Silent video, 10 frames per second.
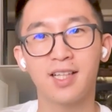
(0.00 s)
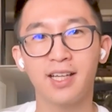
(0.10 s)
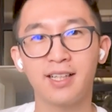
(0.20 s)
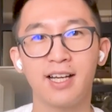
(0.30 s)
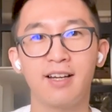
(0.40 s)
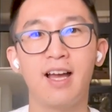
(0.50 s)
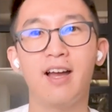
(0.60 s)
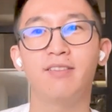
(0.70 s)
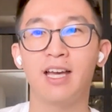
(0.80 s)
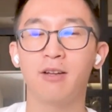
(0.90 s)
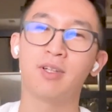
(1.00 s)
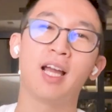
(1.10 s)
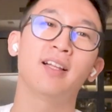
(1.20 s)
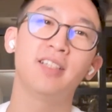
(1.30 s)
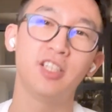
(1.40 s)
like kind of have that
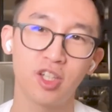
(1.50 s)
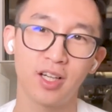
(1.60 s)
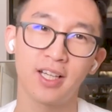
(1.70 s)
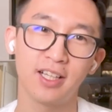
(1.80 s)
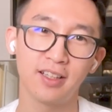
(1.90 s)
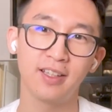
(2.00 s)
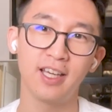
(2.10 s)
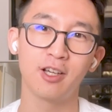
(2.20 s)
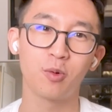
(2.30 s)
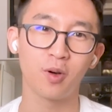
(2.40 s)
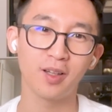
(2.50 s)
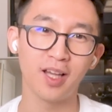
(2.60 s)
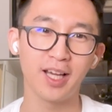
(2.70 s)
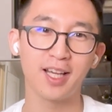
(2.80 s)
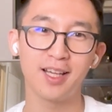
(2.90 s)
reality check kind of thing where
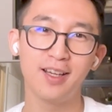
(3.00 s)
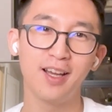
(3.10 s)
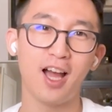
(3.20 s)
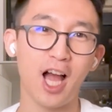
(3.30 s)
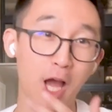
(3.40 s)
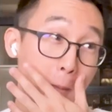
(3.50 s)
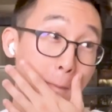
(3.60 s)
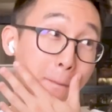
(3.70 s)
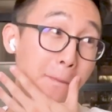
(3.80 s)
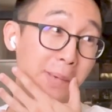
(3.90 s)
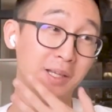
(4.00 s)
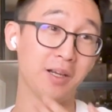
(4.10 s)
like I'm,